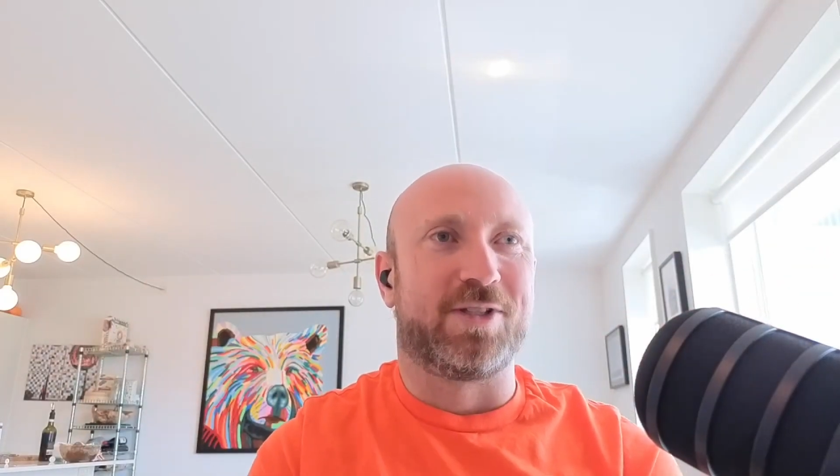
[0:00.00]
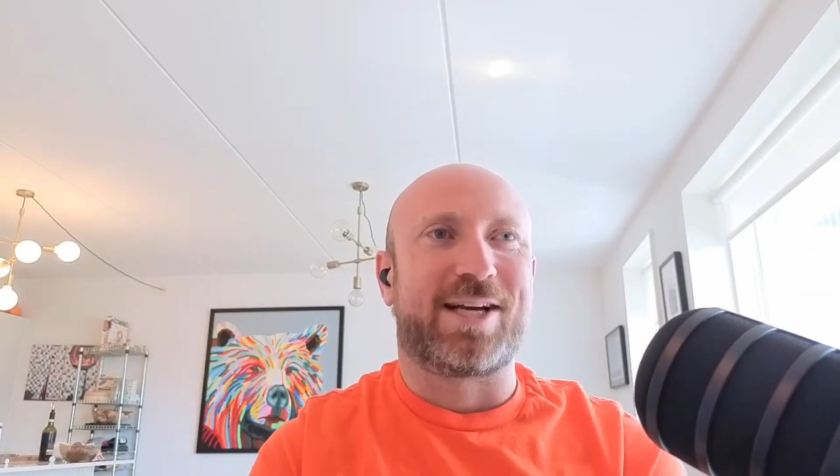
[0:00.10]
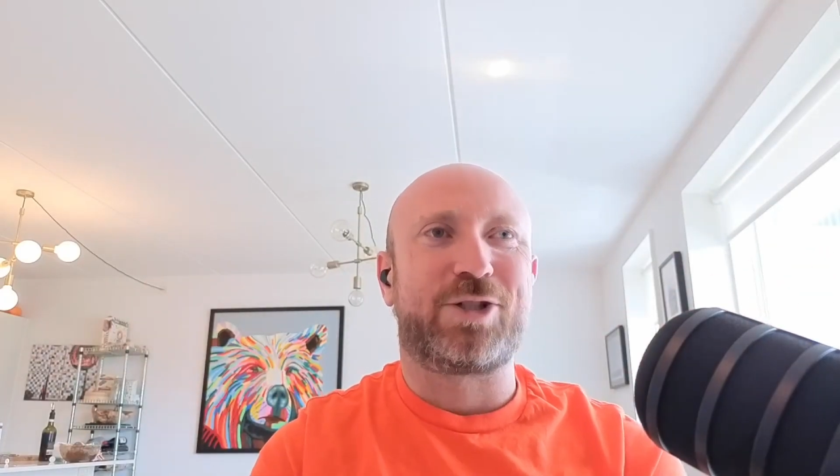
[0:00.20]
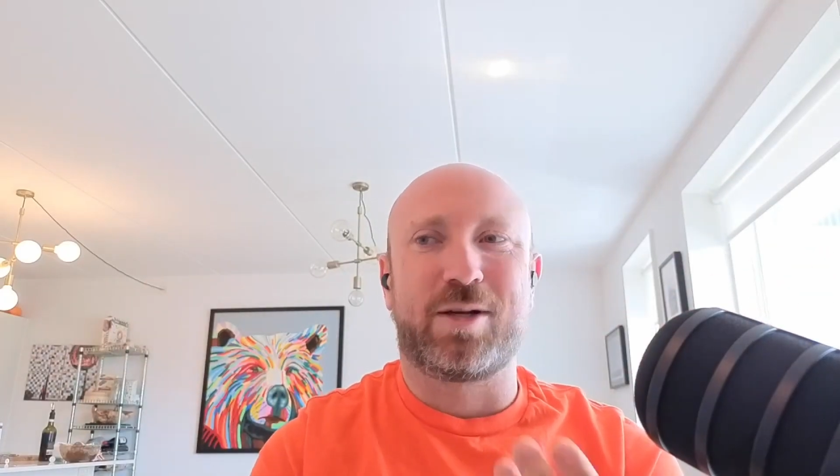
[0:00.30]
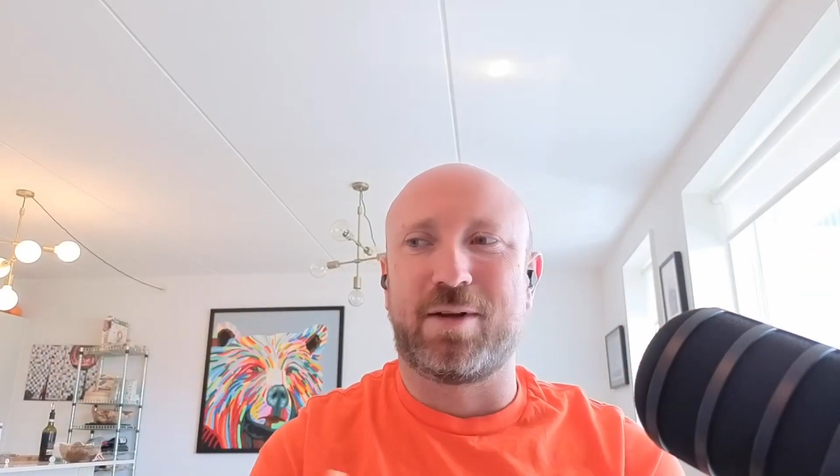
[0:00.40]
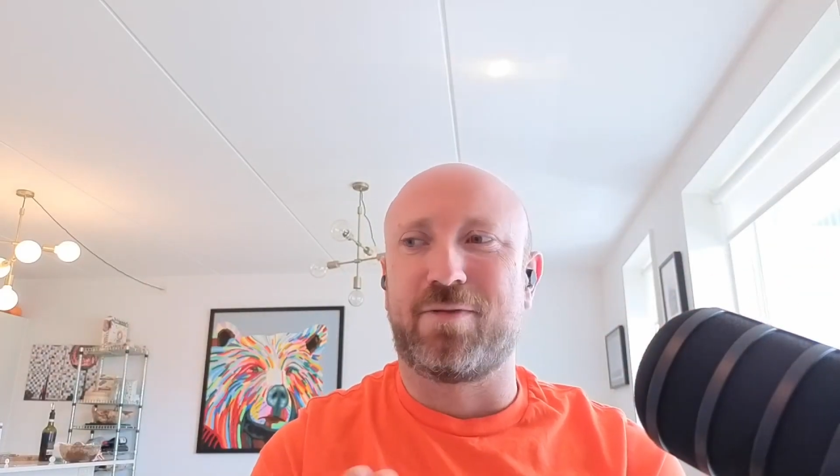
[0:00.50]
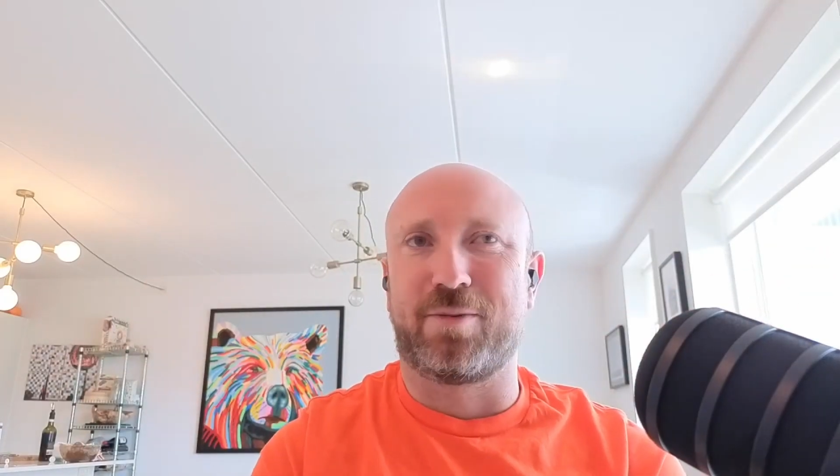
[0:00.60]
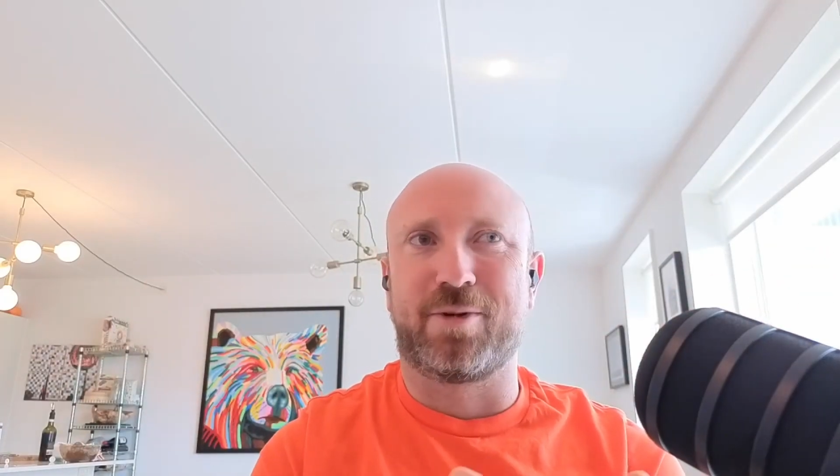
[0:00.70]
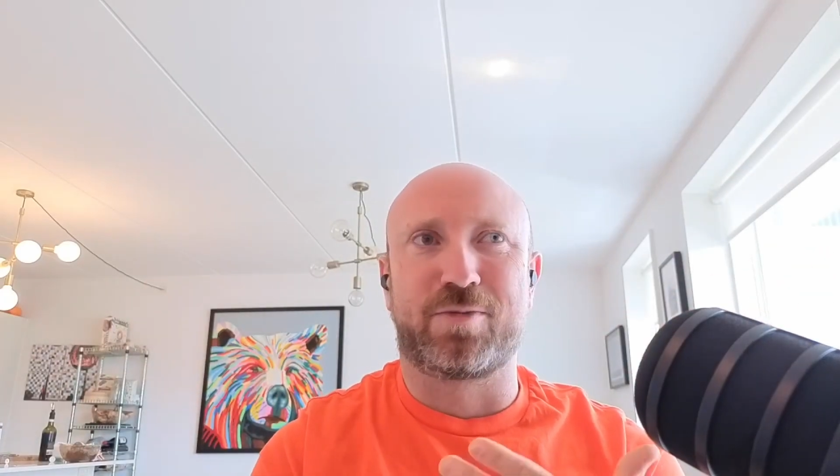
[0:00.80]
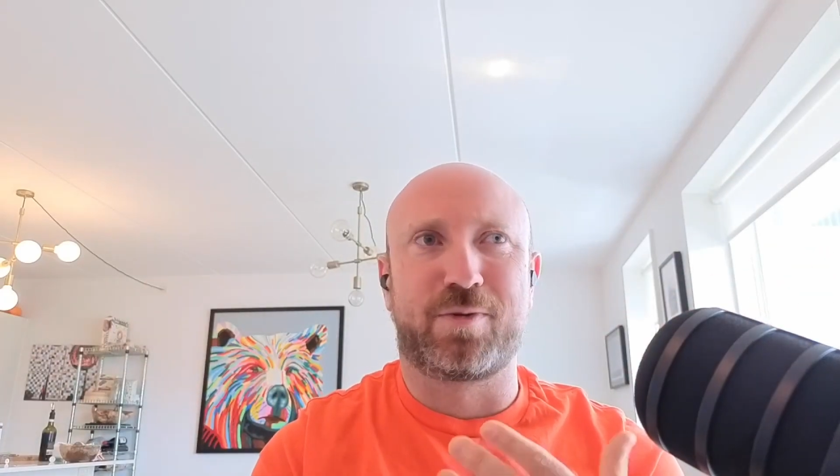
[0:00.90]
It's actually going to be a very
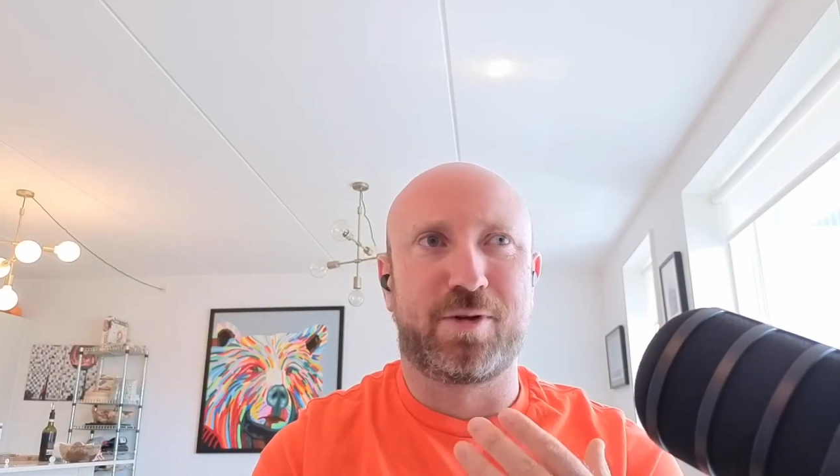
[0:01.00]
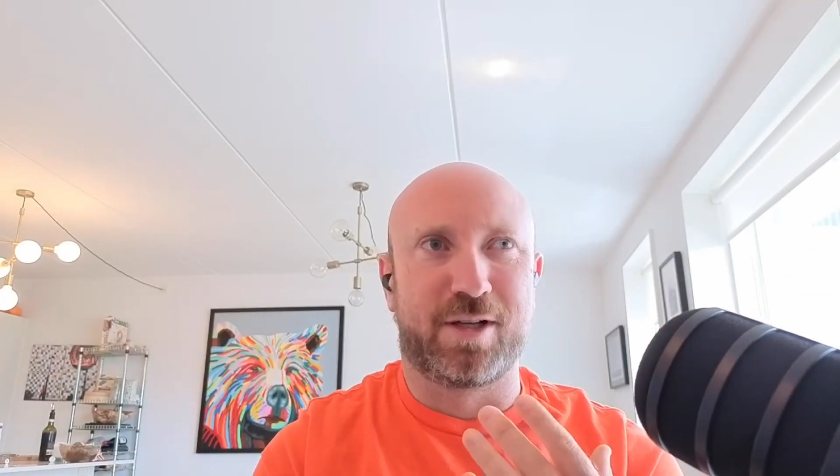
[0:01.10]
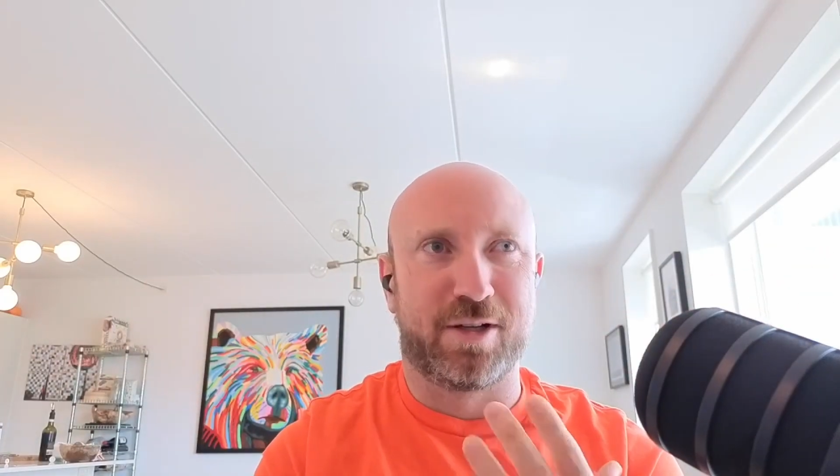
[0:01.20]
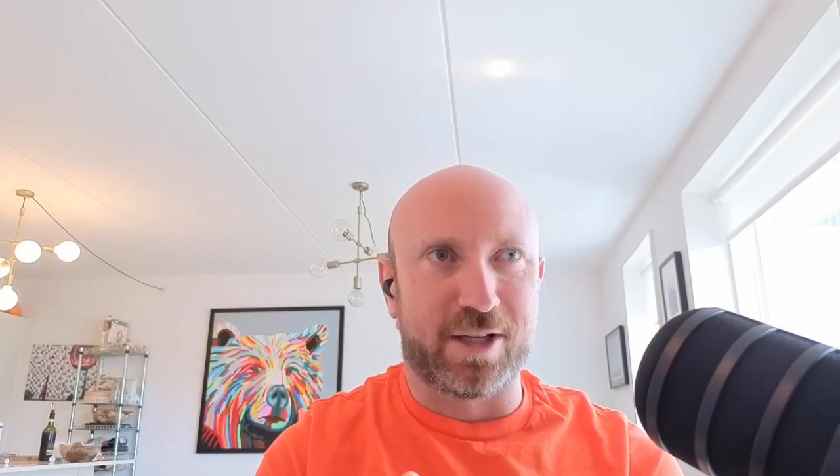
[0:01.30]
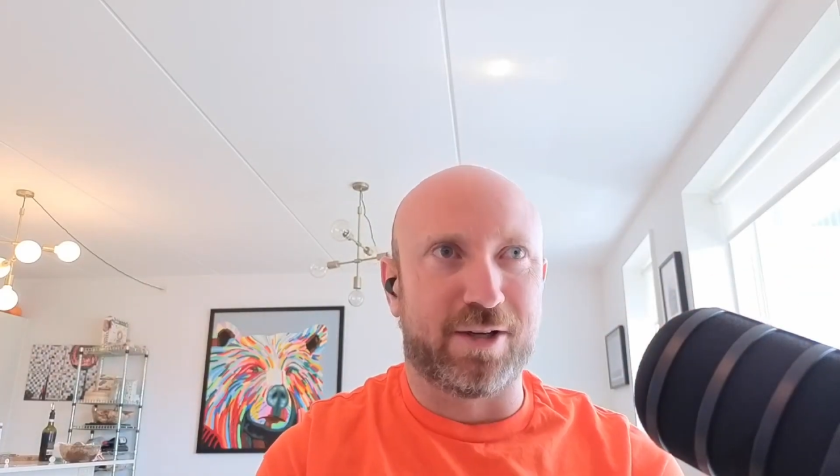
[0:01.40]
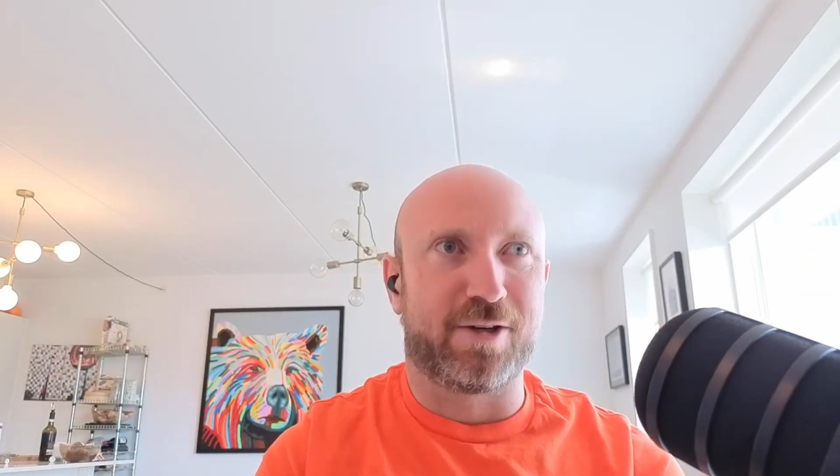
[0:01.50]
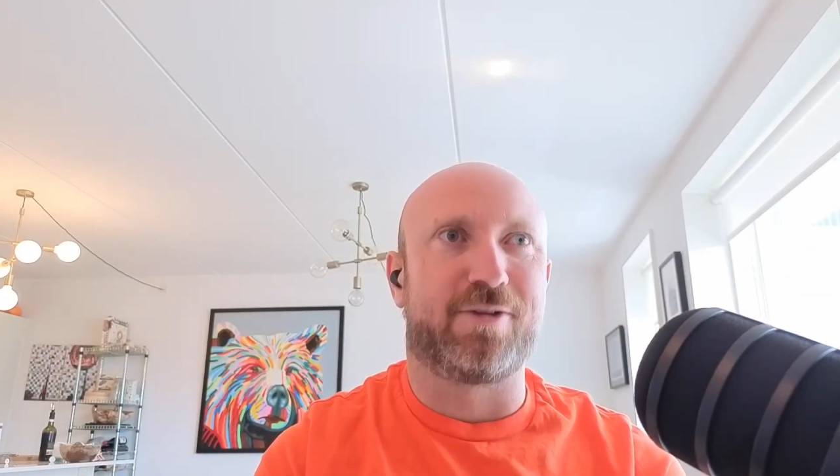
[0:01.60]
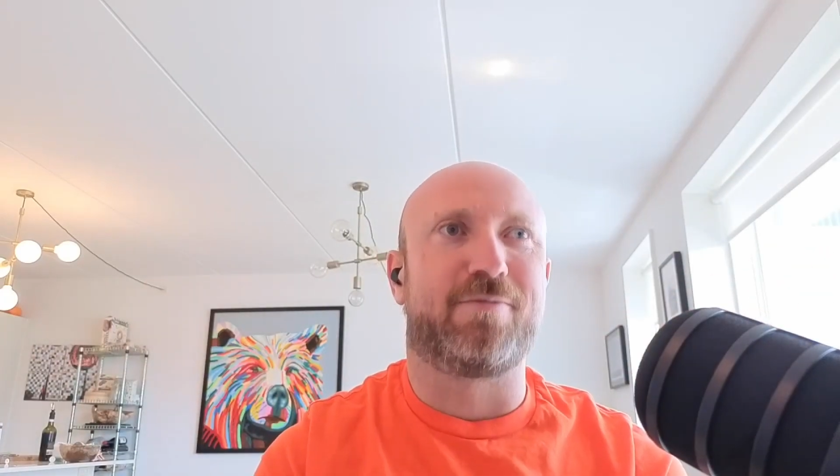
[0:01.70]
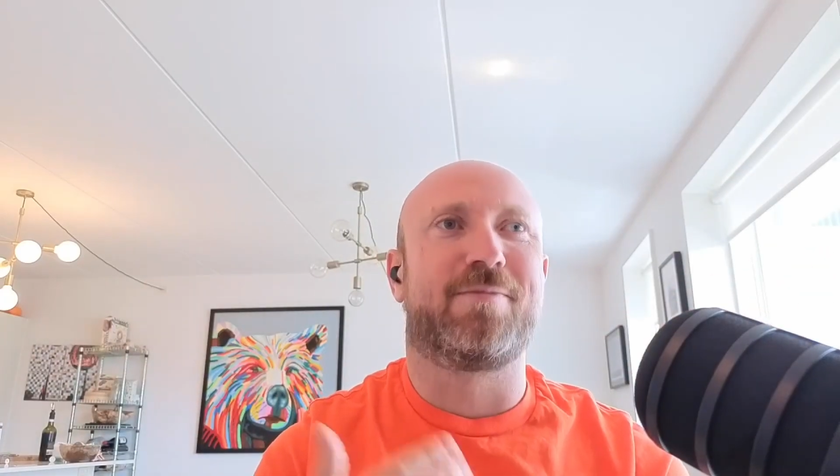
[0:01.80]
much cleaner,